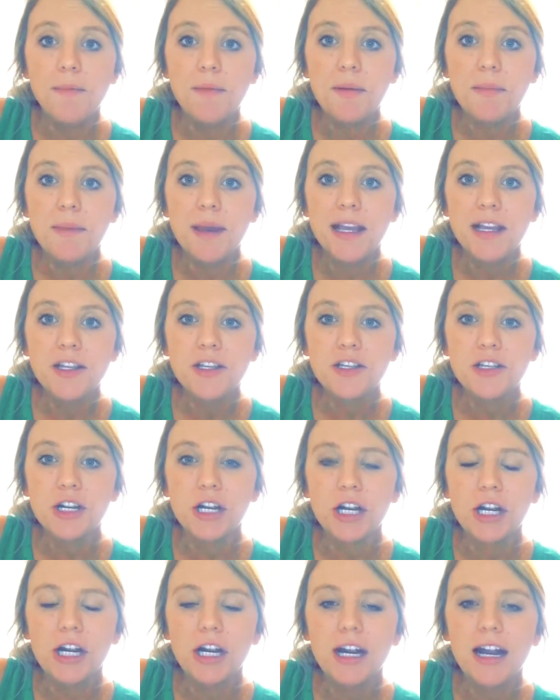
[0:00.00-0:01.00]
Make
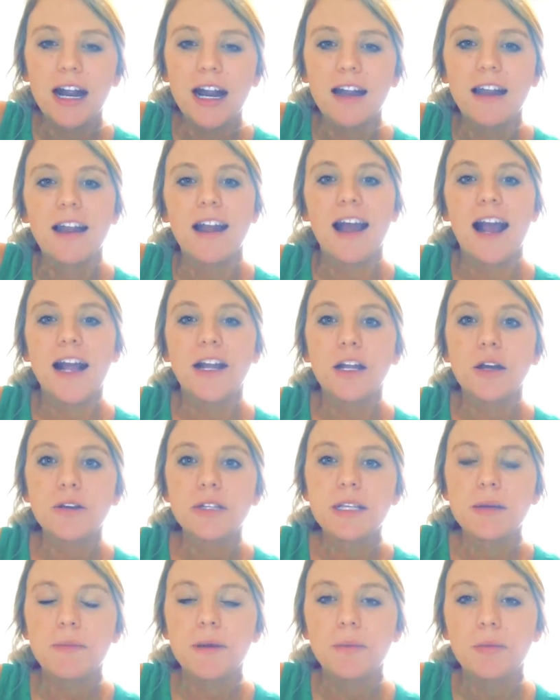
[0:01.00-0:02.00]
sure, I know
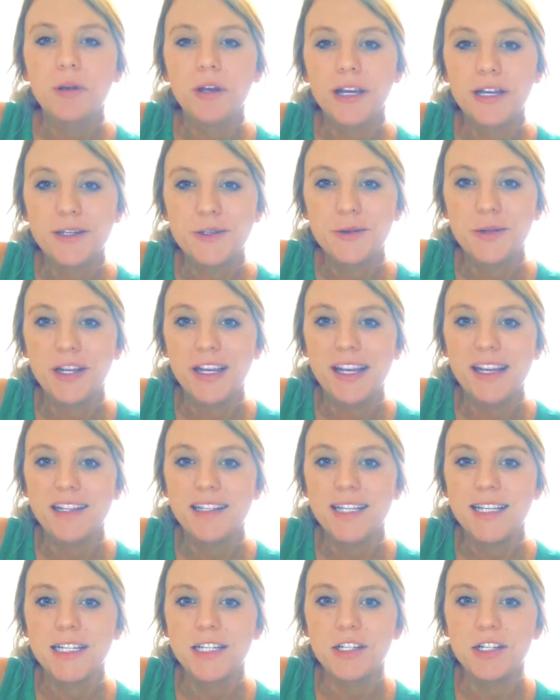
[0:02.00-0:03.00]
some people it gets really
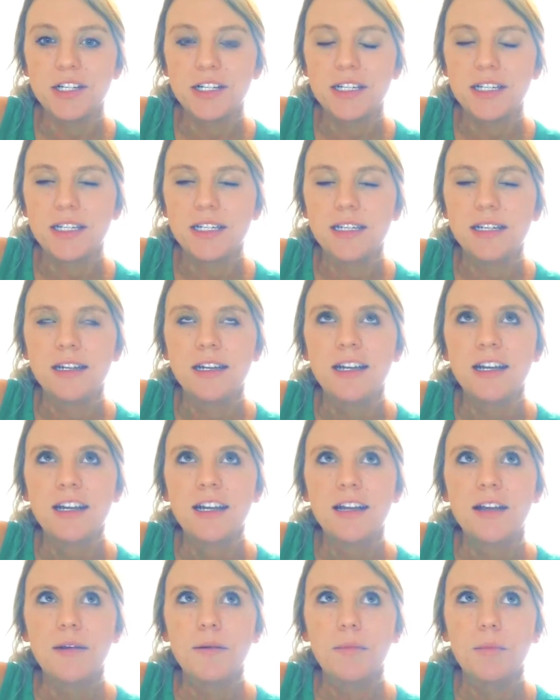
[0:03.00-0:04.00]
easy to just
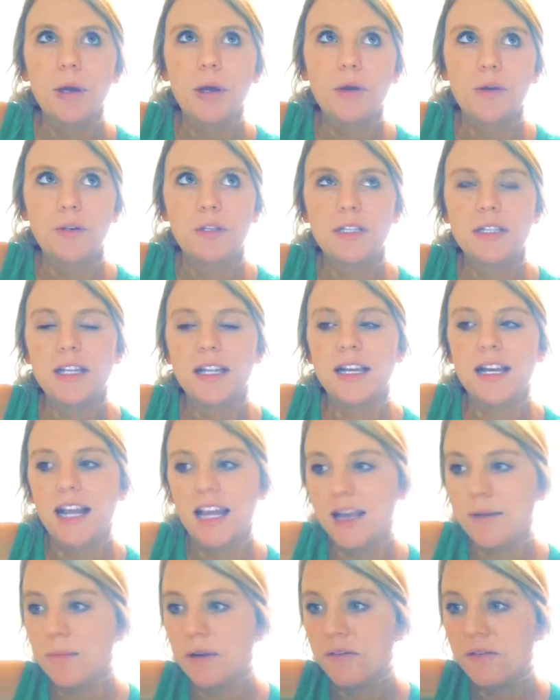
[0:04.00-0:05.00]
post the
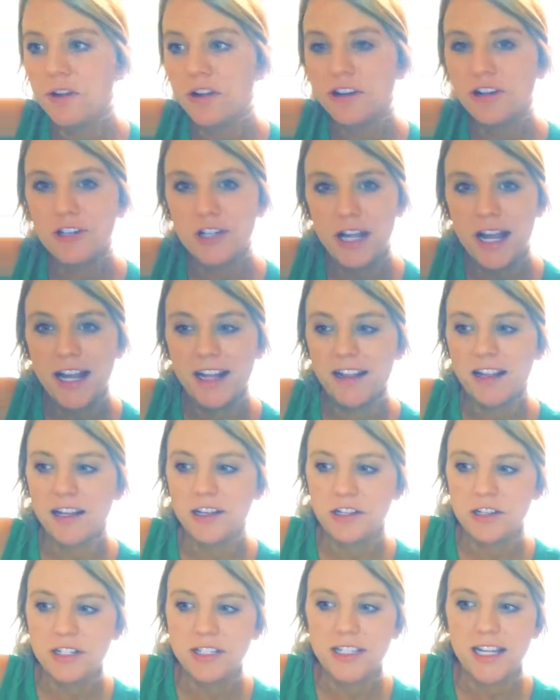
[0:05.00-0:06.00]
name of your shake, like
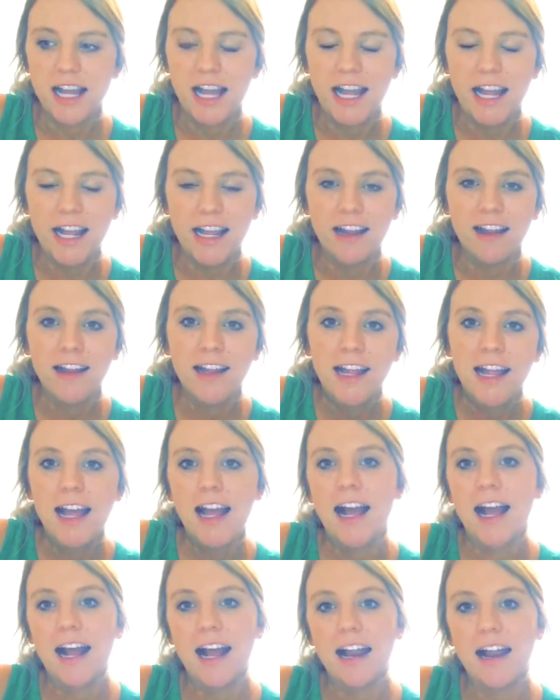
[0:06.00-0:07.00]
just say,
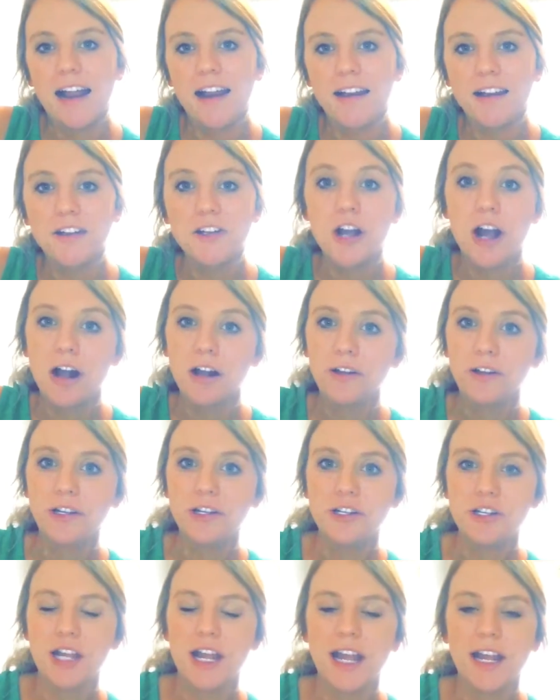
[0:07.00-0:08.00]
I had a chocolate
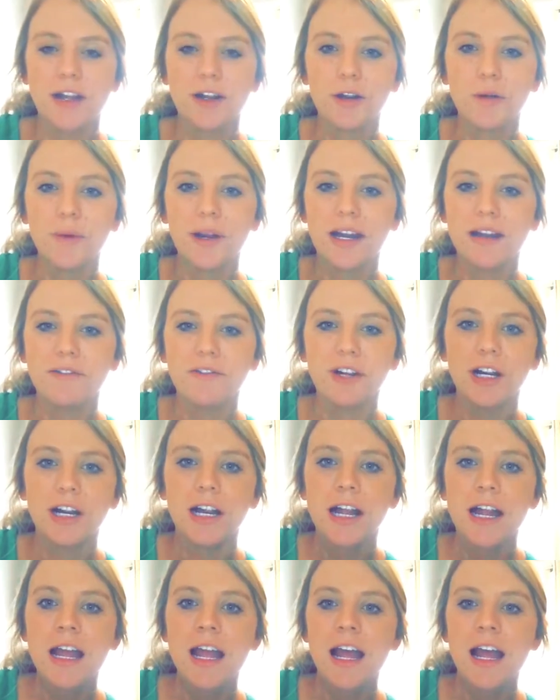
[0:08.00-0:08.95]
shake or whatever.